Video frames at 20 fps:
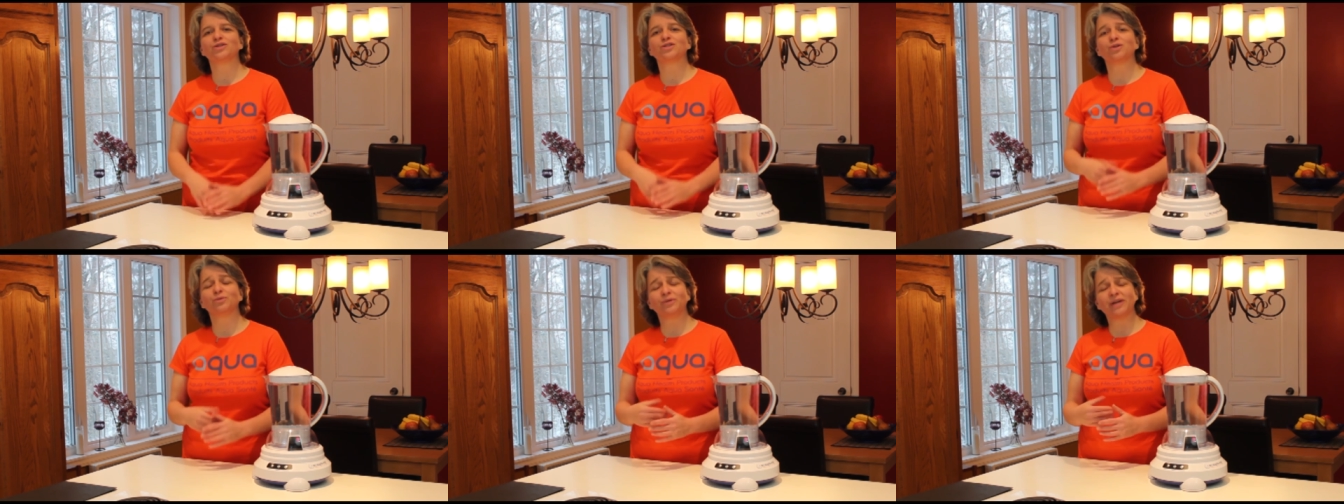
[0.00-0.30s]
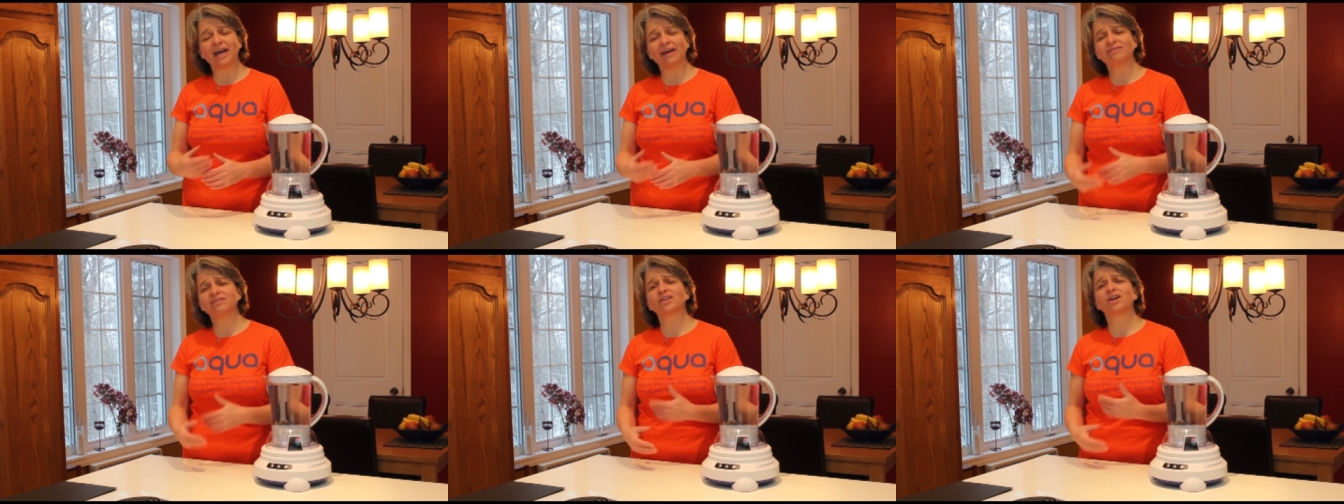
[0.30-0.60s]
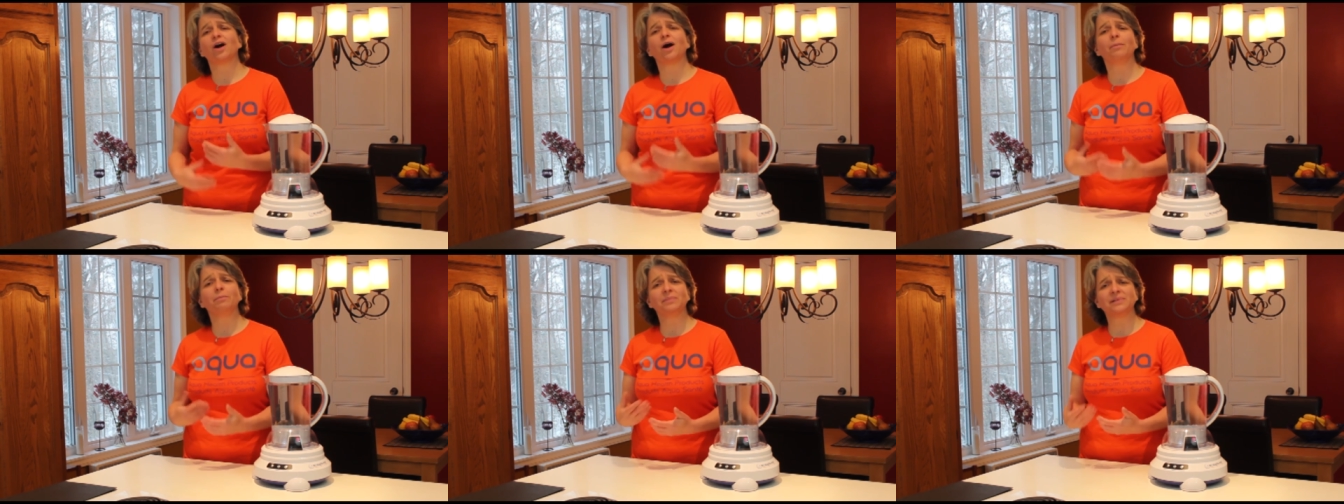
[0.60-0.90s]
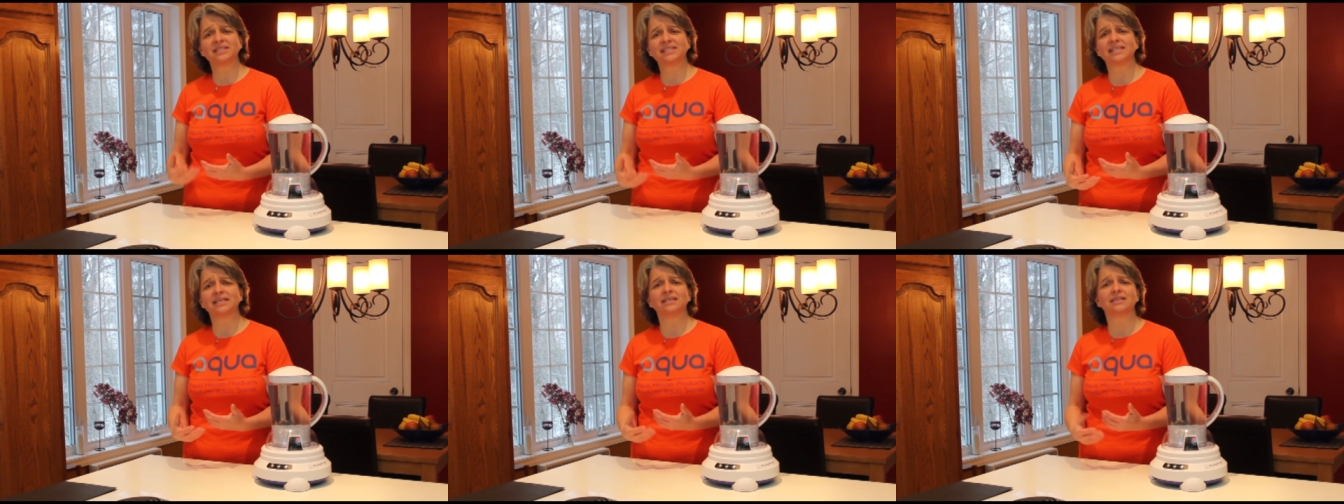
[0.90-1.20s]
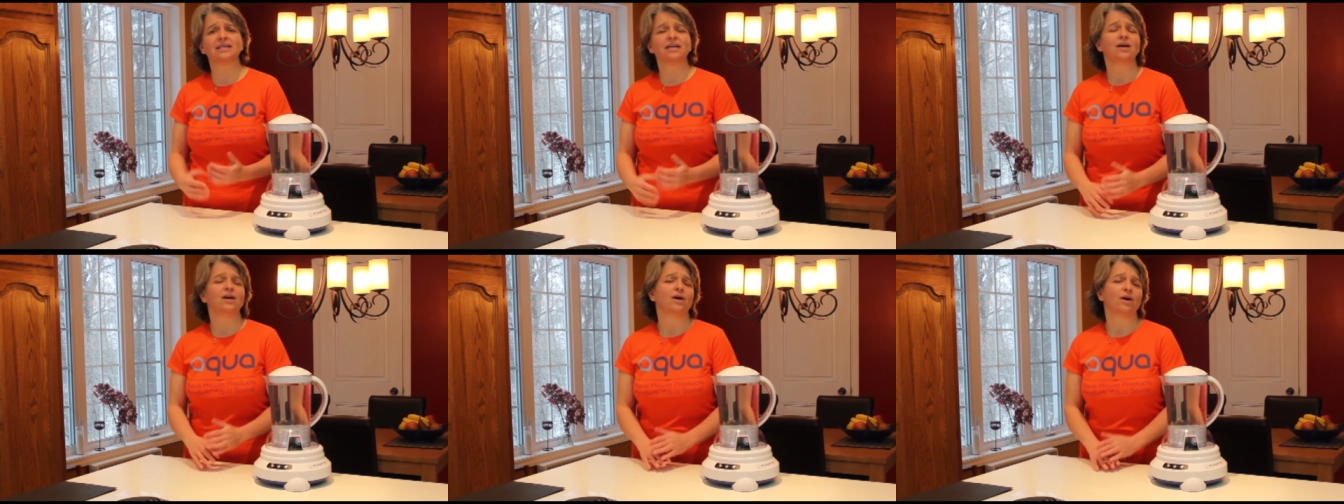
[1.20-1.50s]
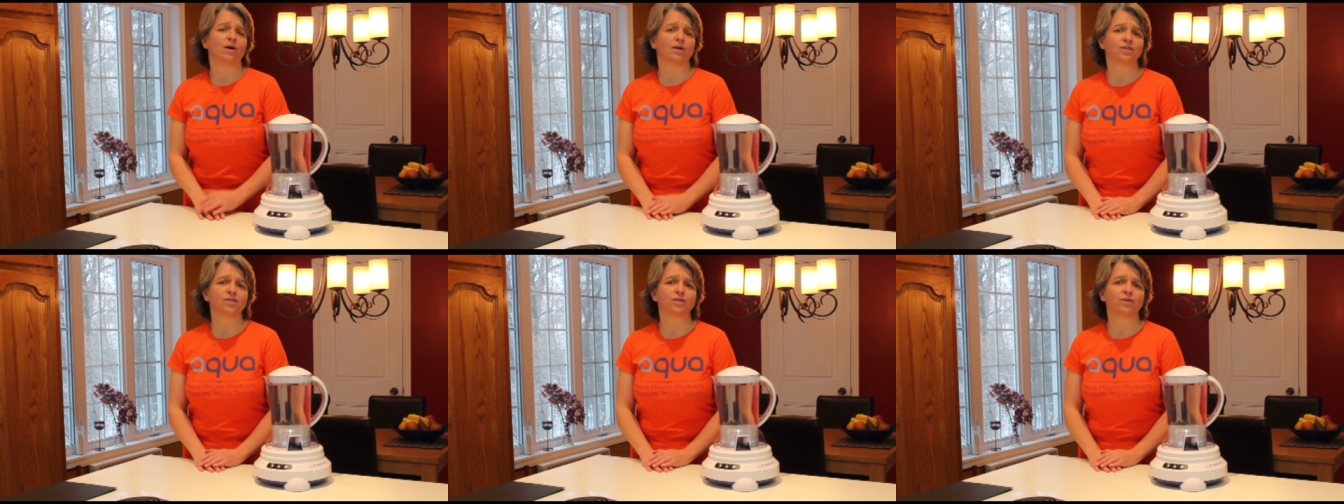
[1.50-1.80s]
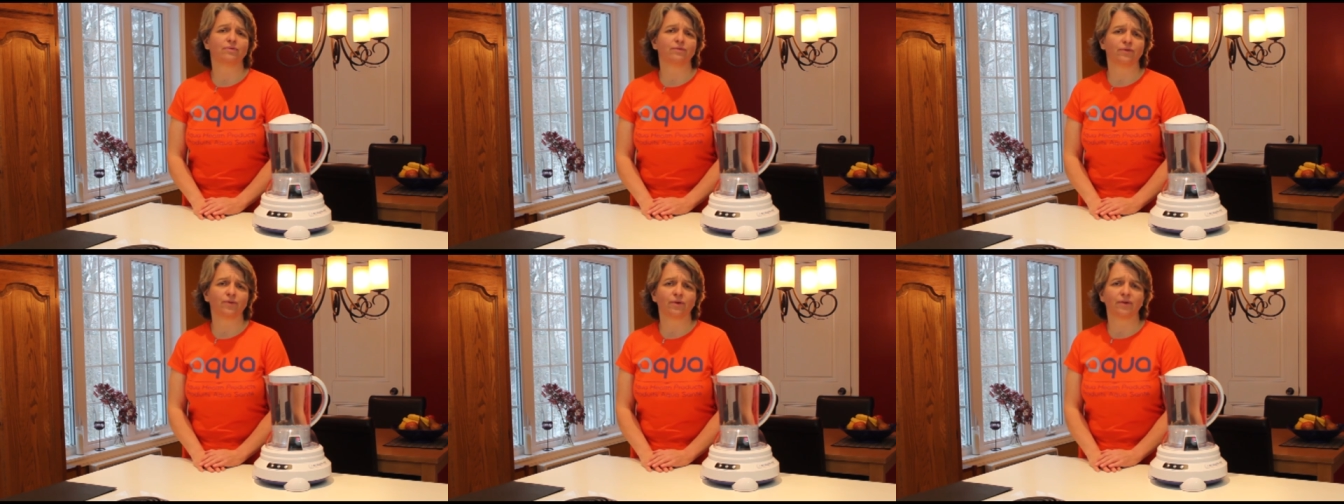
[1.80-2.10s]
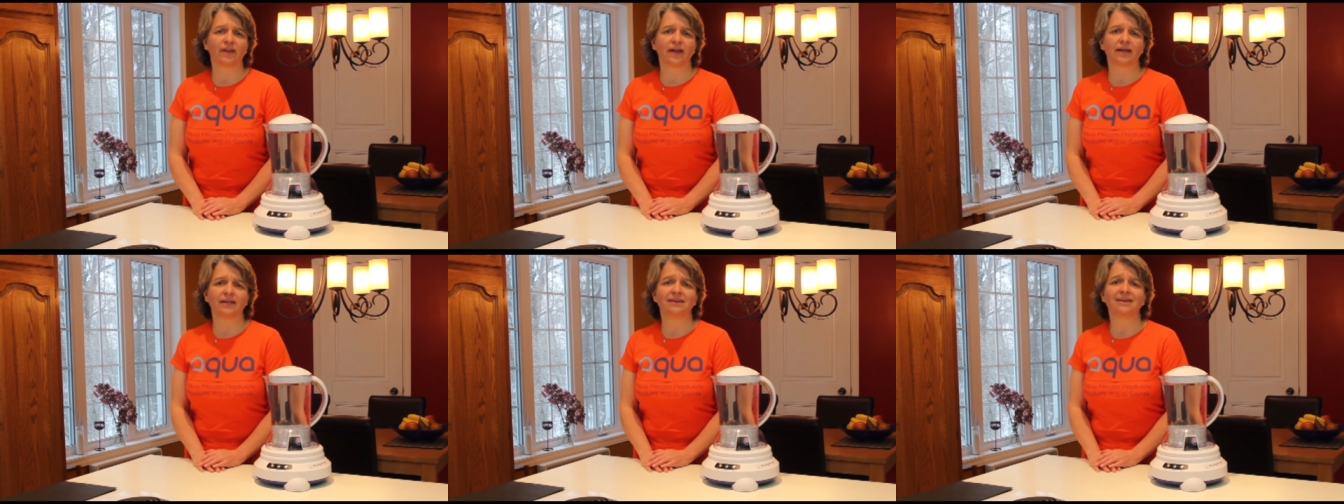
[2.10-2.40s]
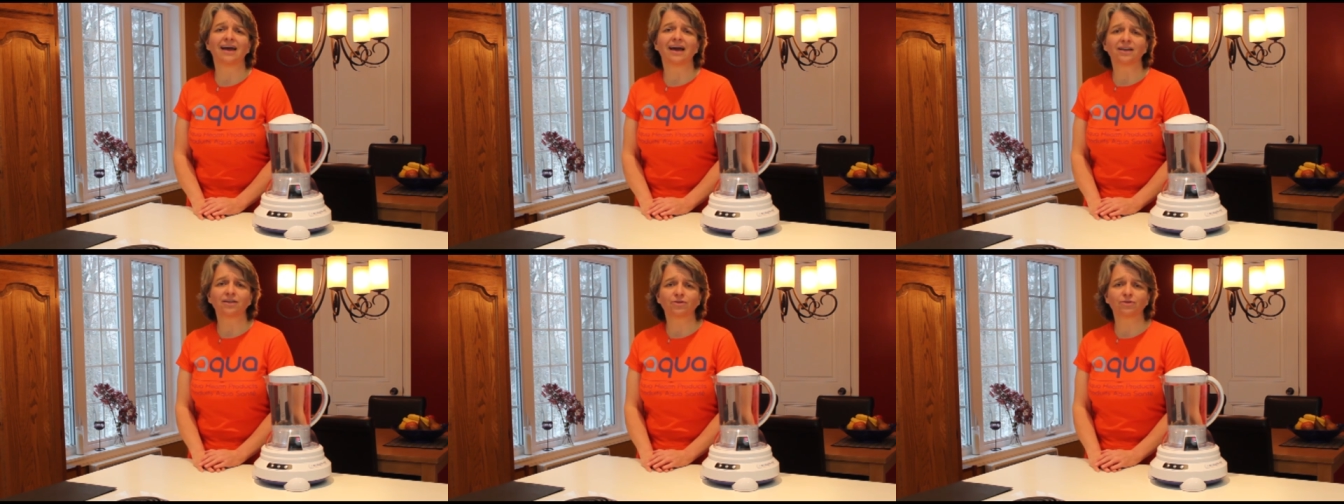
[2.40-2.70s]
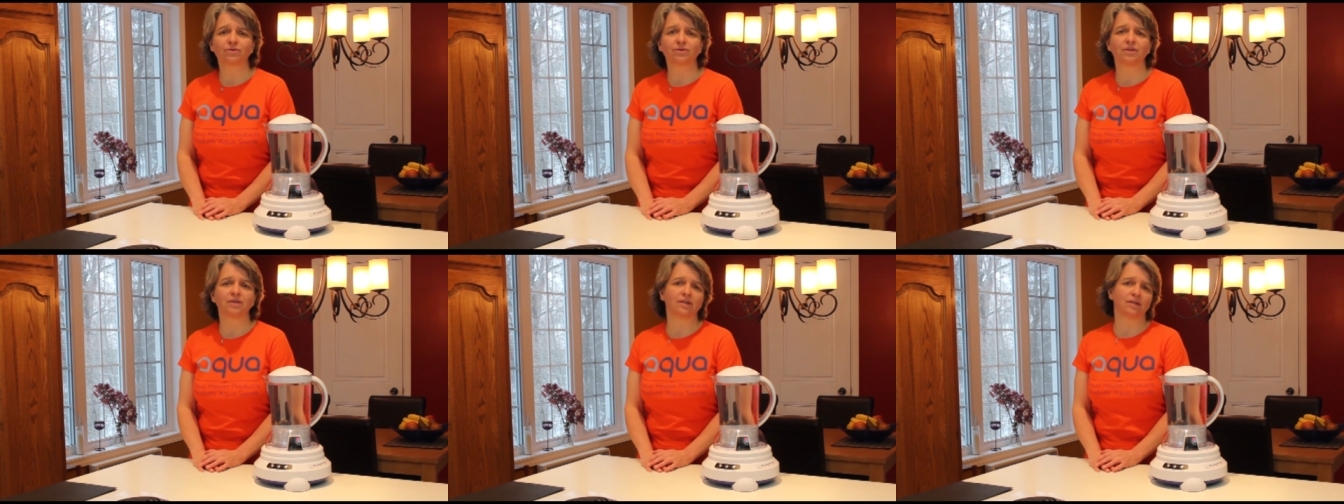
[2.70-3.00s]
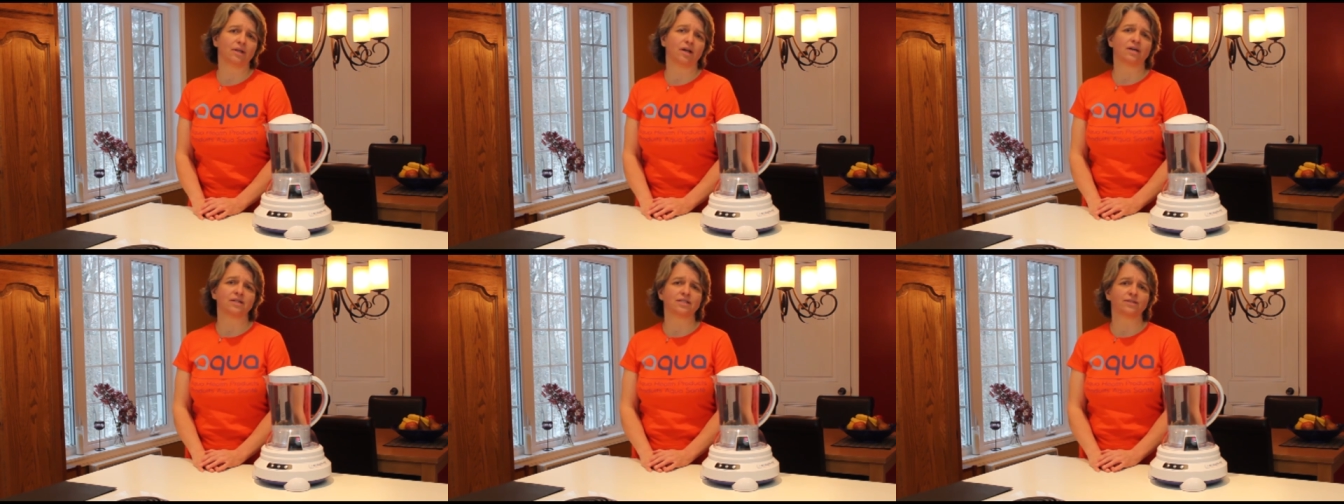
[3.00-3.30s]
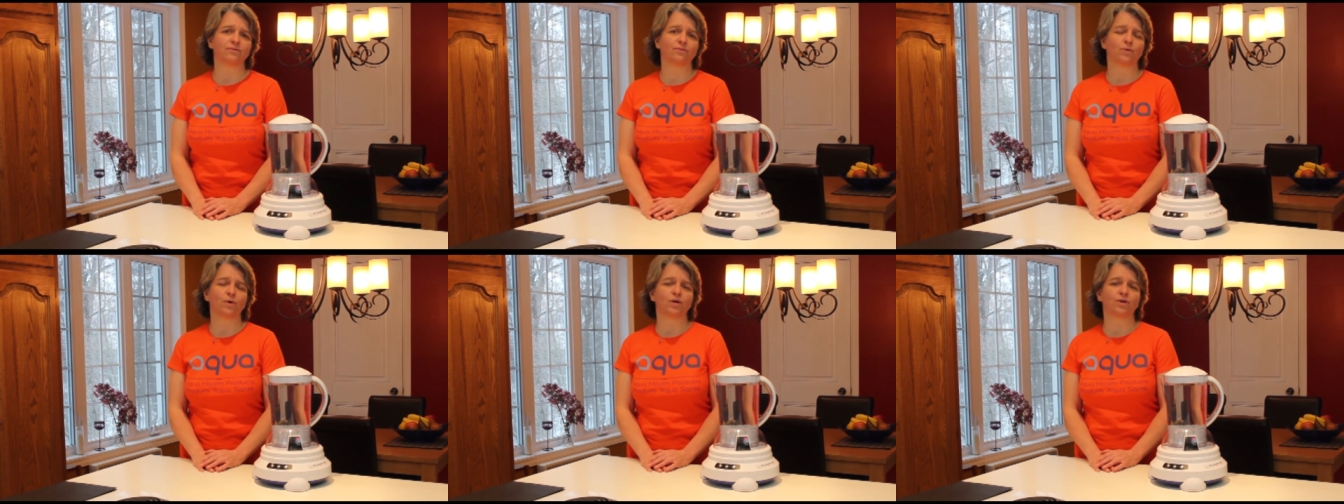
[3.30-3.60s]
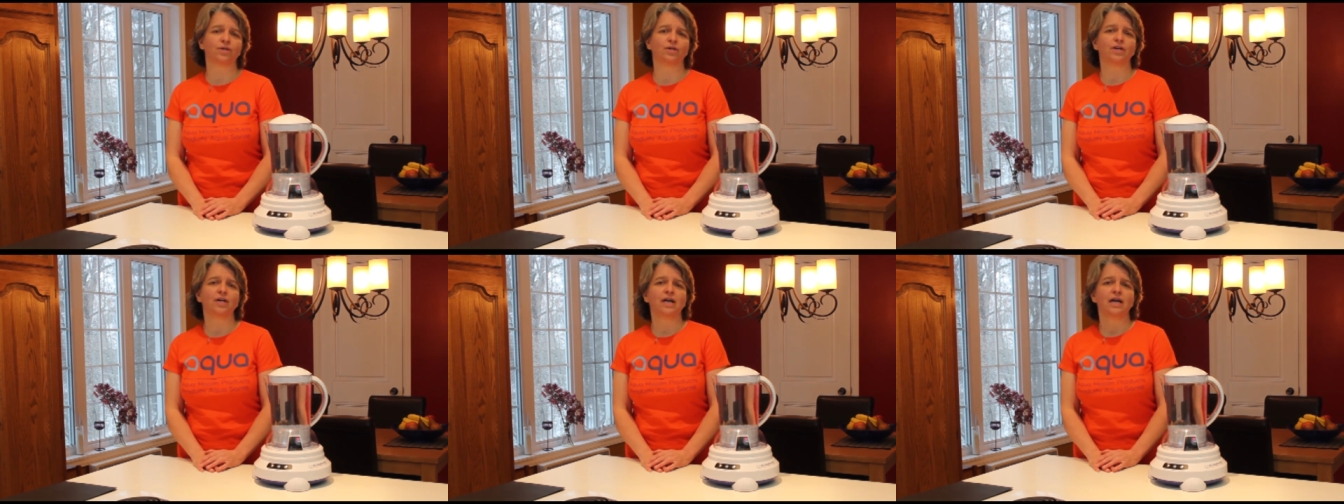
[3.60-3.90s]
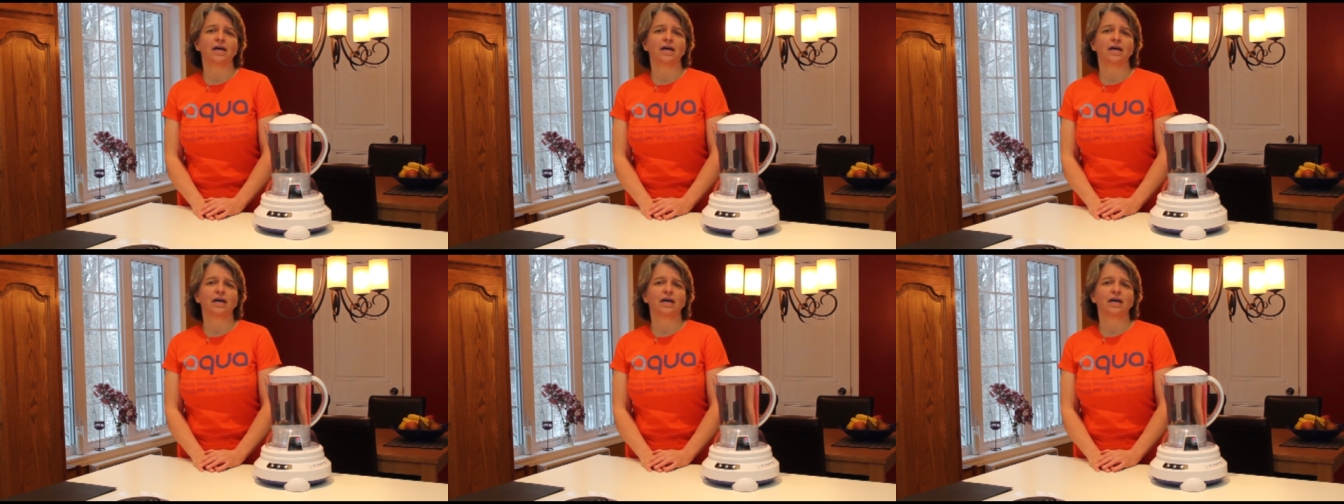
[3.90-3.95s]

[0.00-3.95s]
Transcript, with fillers: So we have to compensate also for that natural loss of water.